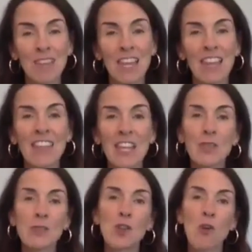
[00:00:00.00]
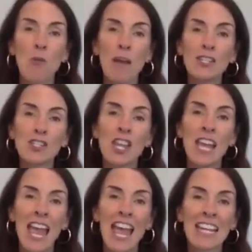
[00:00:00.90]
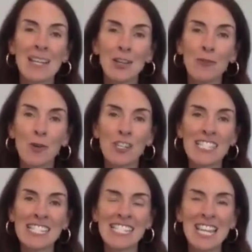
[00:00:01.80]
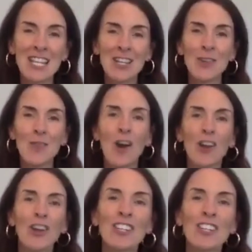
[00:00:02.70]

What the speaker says: Thank you so much, and I look forward to seeing you on our